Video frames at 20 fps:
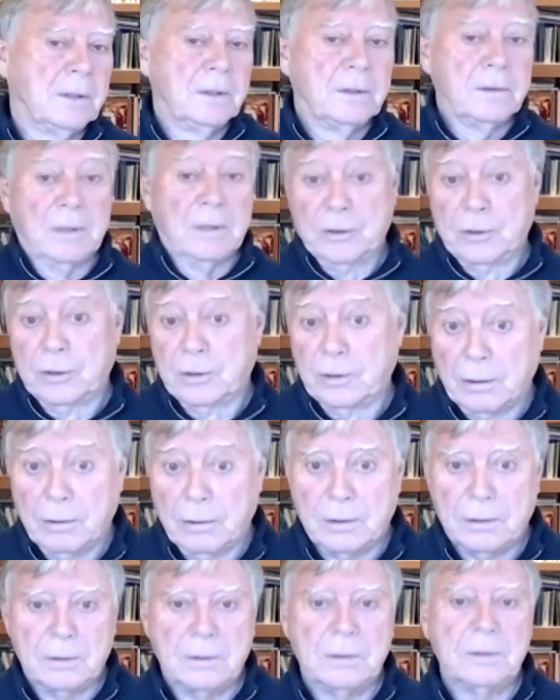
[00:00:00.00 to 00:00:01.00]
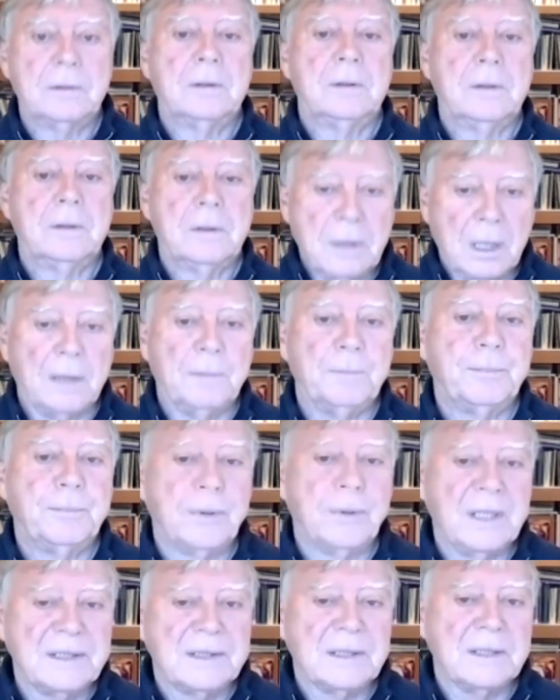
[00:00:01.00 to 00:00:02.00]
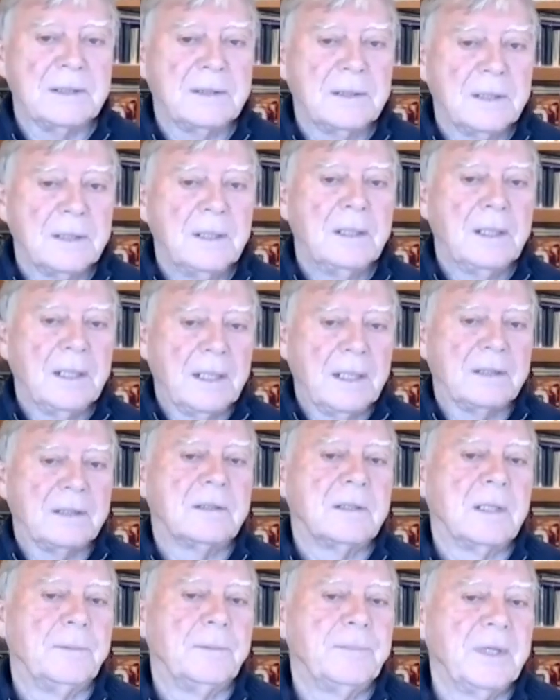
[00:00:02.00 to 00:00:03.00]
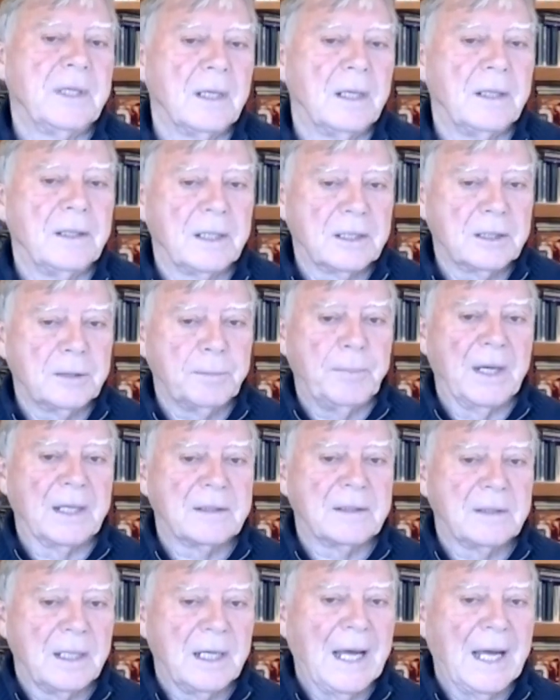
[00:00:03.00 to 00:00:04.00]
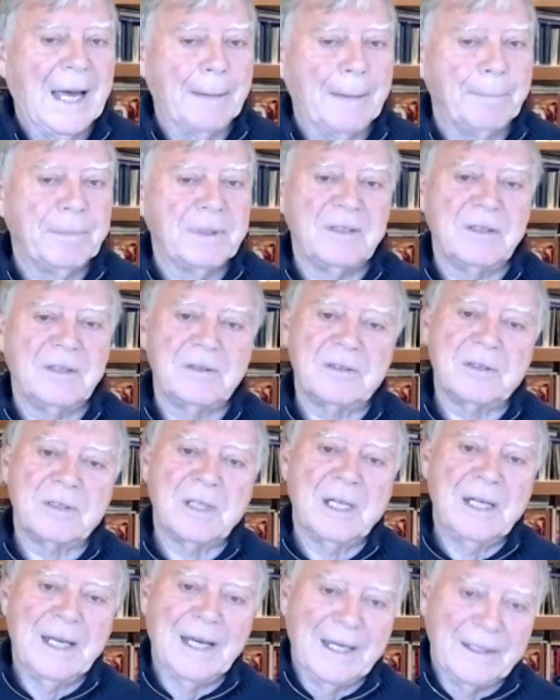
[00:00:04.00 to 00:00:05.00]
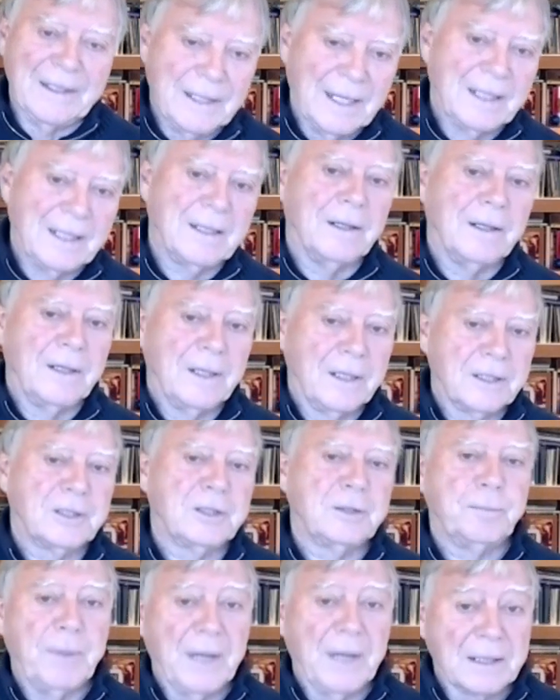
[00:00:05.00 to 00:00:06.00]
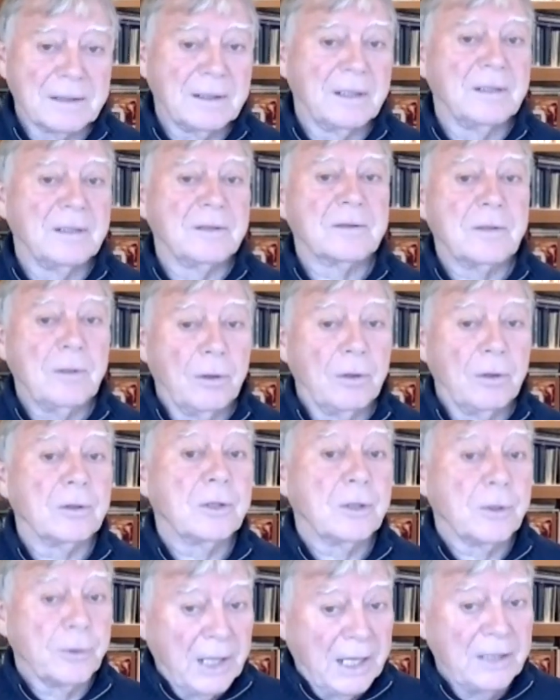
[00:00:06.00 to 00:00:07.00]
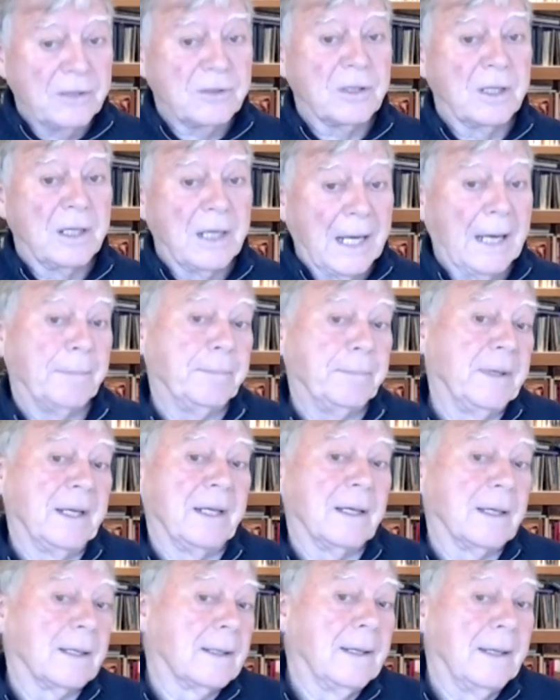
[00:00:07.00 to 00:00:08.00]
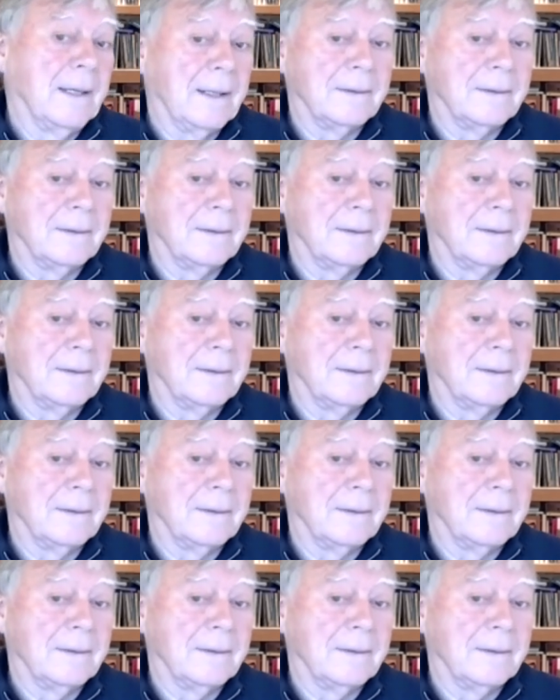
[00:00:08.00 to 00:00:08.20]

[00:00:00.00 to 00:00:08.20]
soul come present, and something unexpected happens, and that unexpected is called creation happening again.